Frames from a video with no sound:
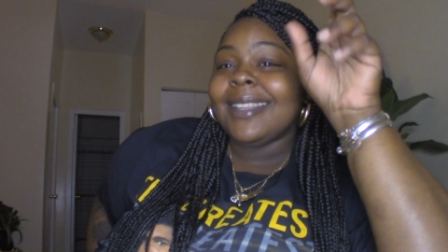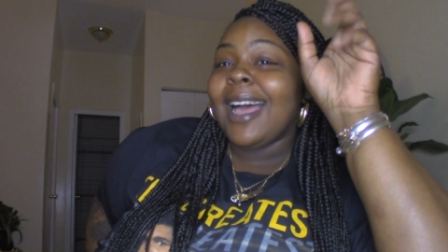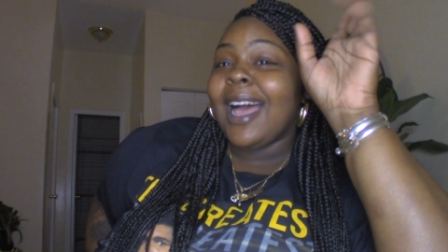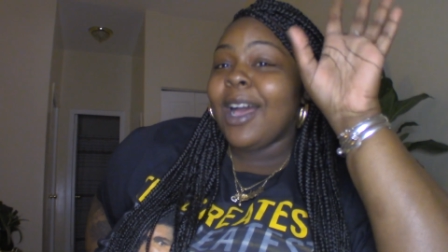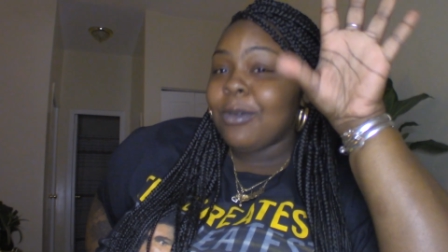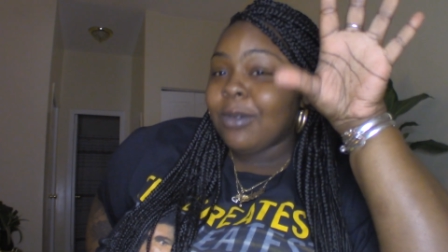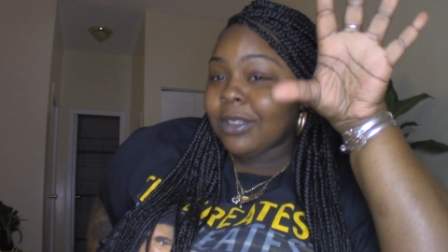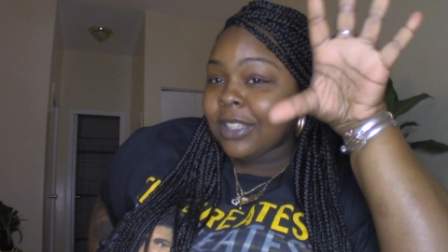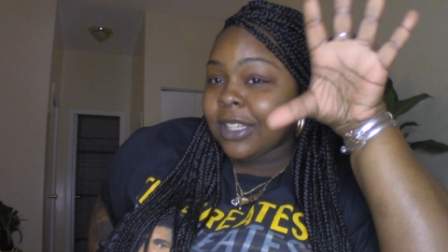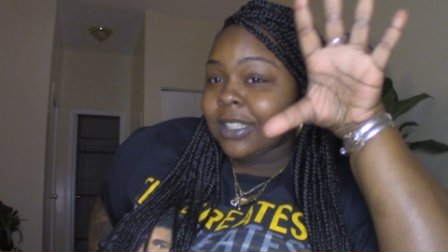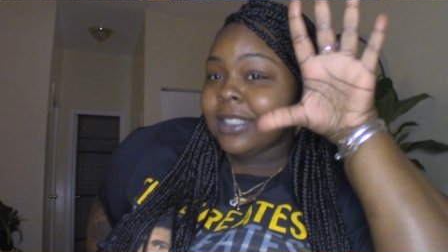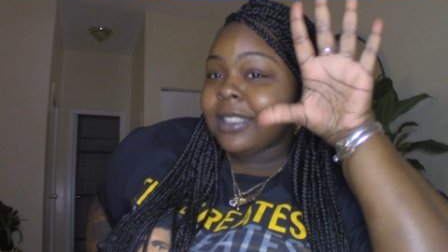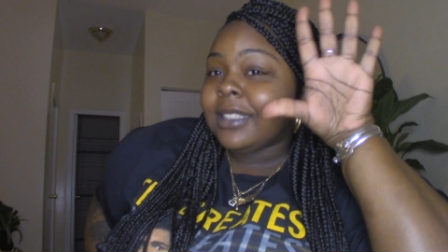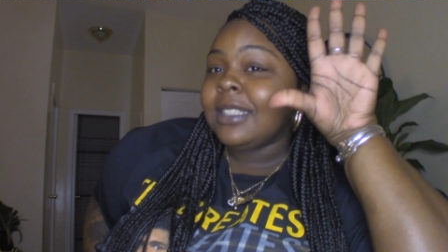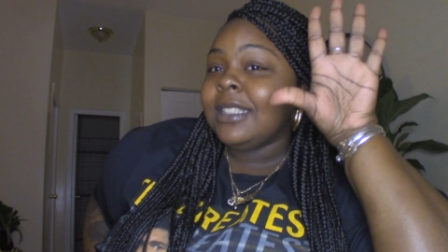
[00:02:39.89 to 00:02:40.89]
I want y'all to
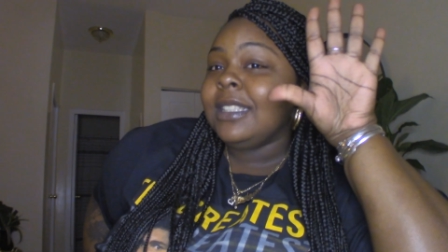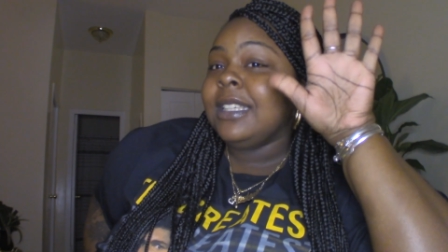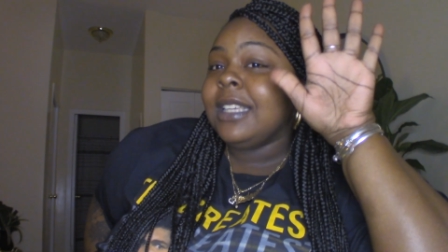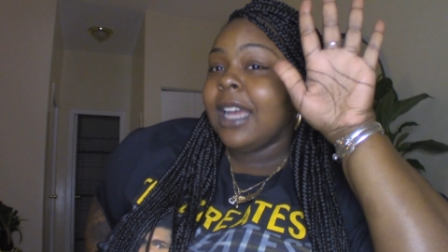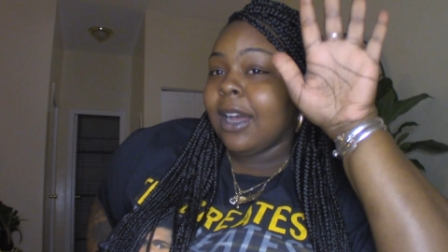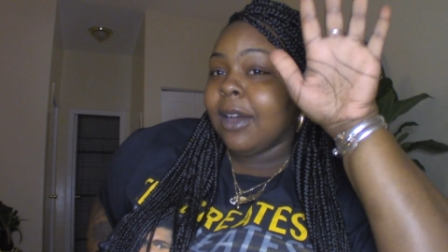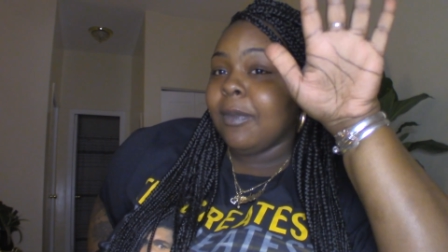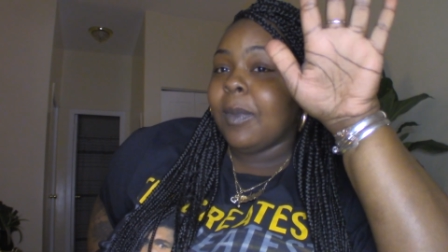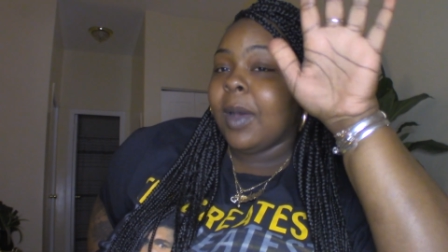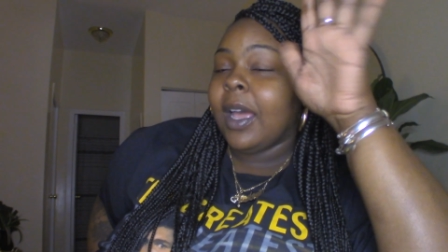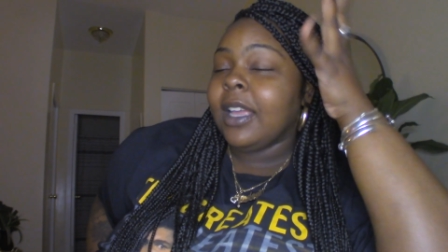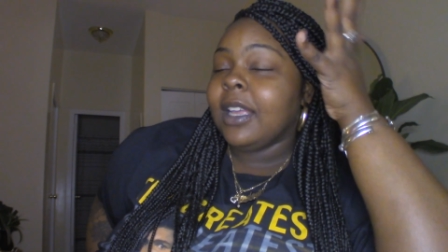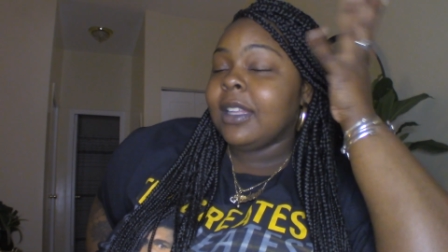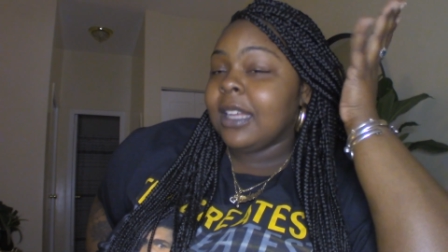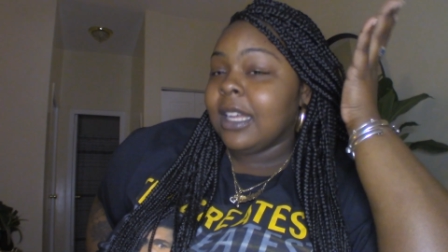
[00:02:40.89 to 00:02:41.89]
see how my
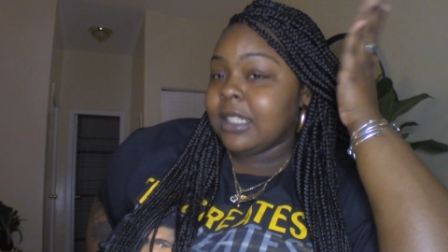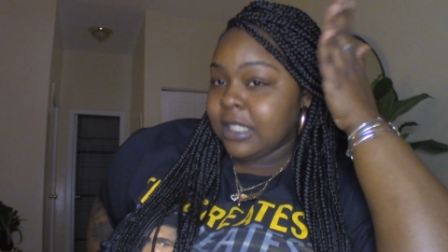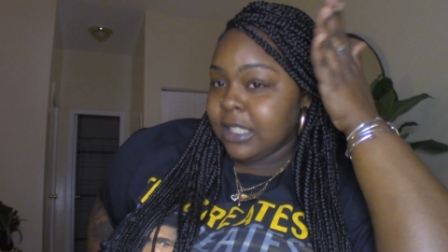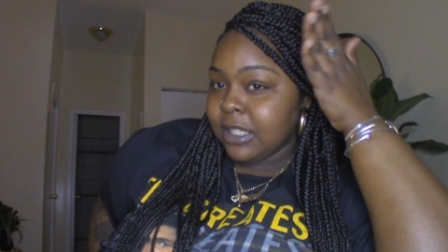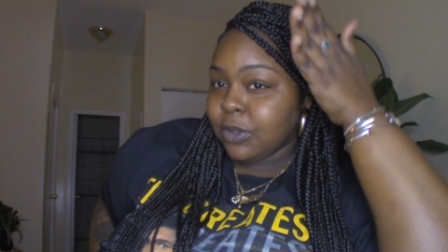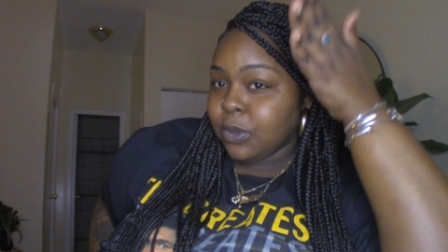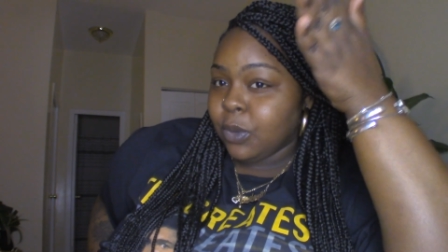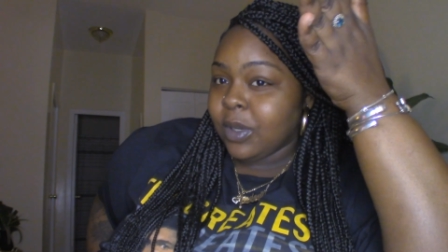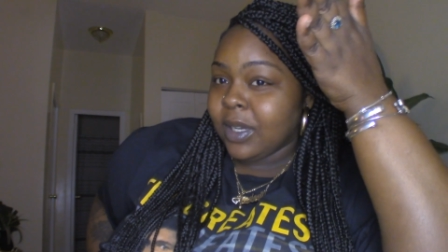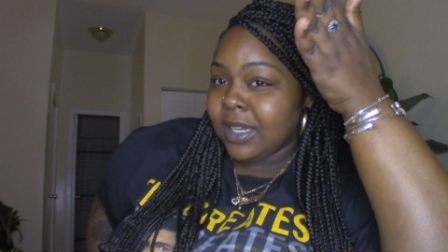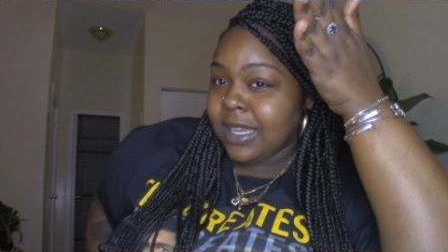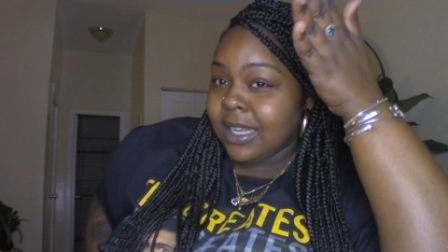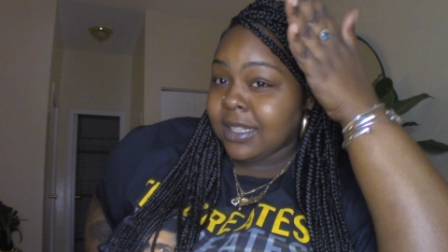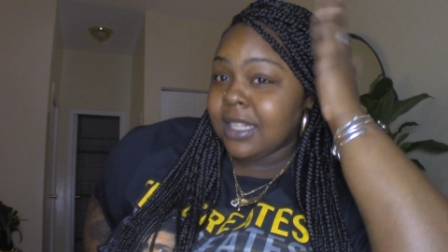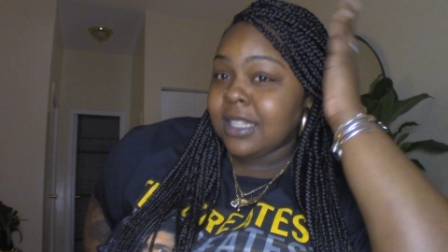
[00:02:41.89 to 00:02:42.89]
closet is organized.